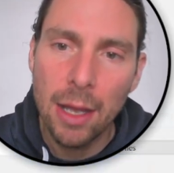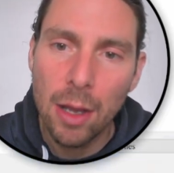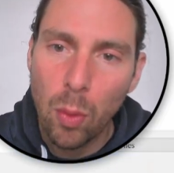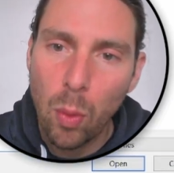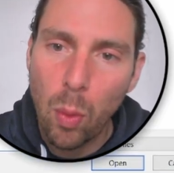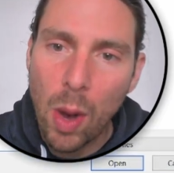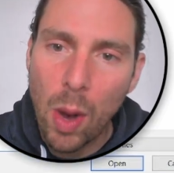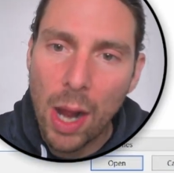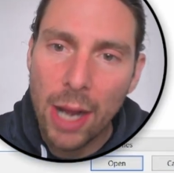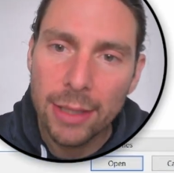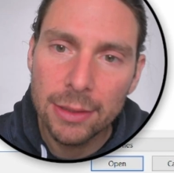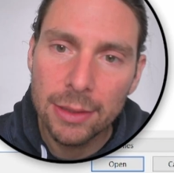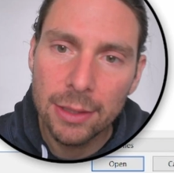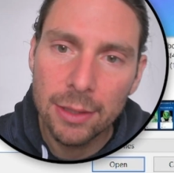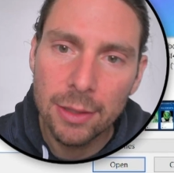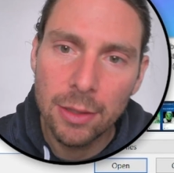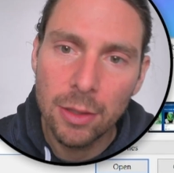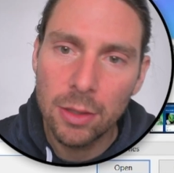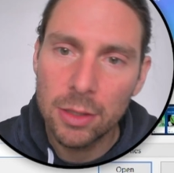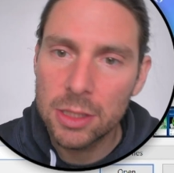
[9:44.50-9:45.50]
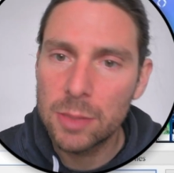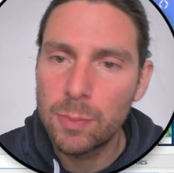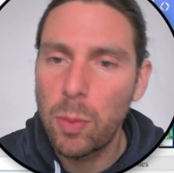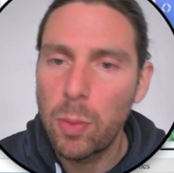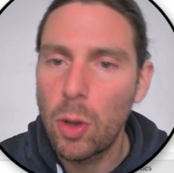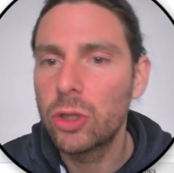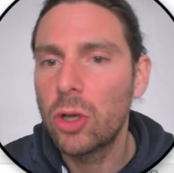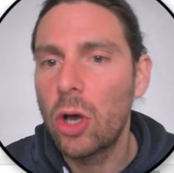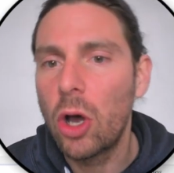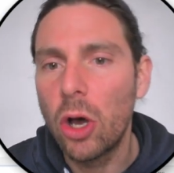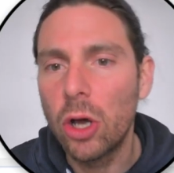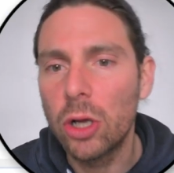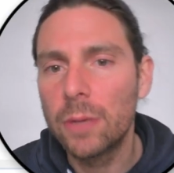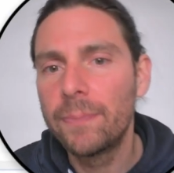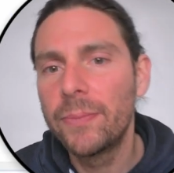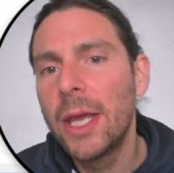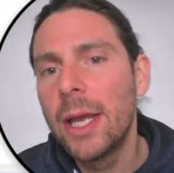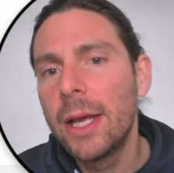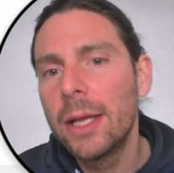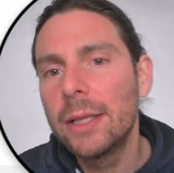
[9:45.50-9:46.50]
quite spot on.
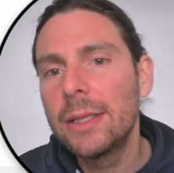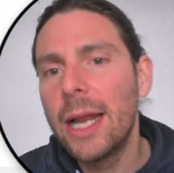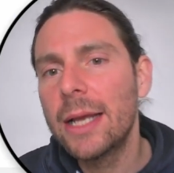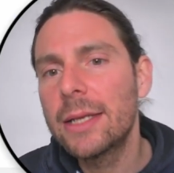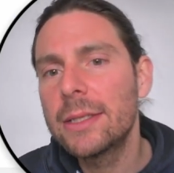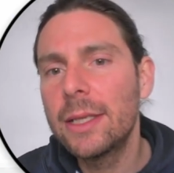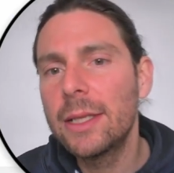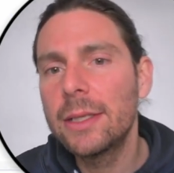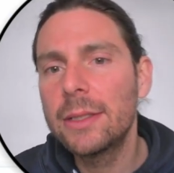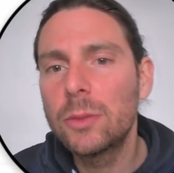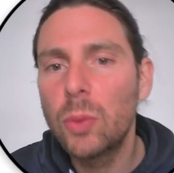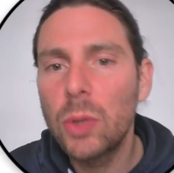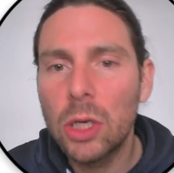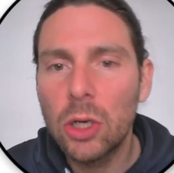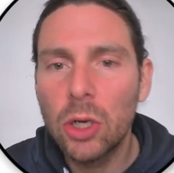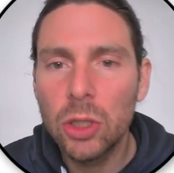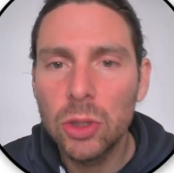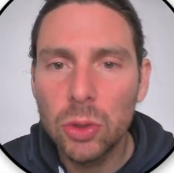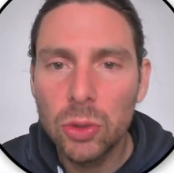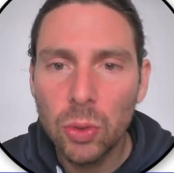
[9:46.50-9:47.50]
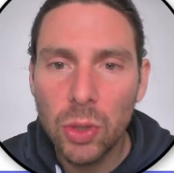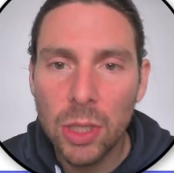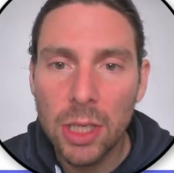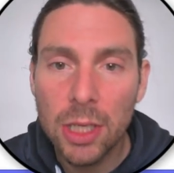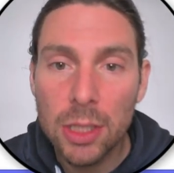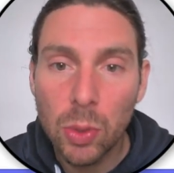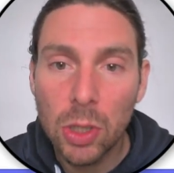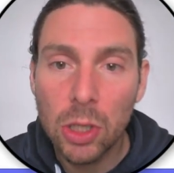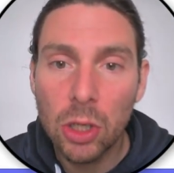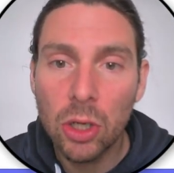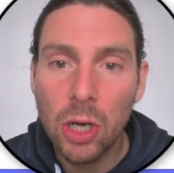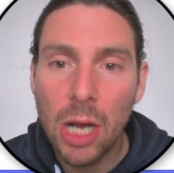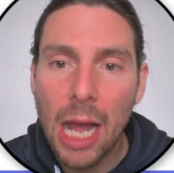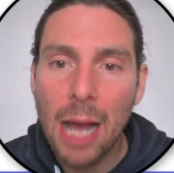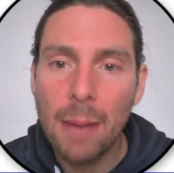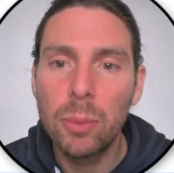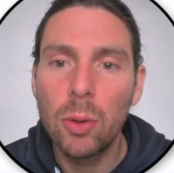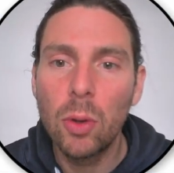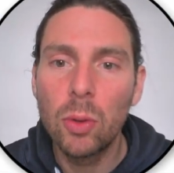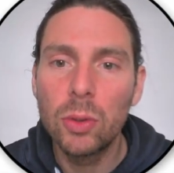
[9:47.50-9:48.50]
The next thing that we are going to do is we're going to
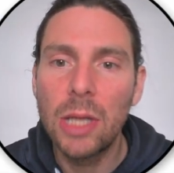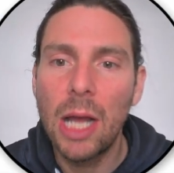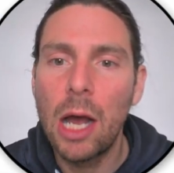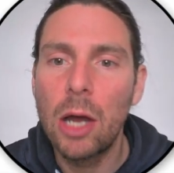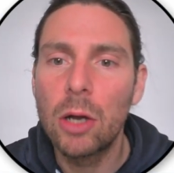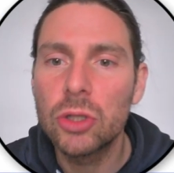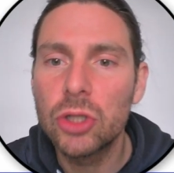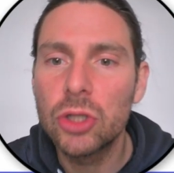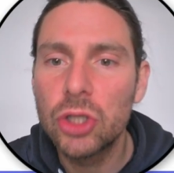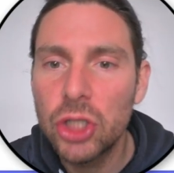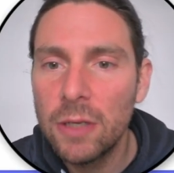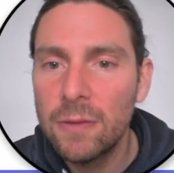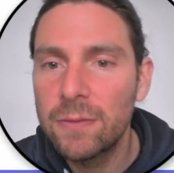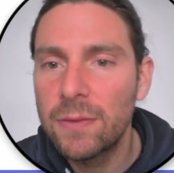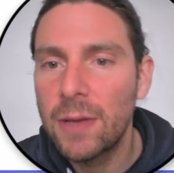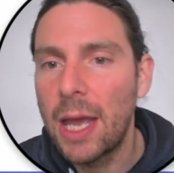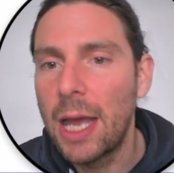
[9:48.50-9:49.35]
upload our GIF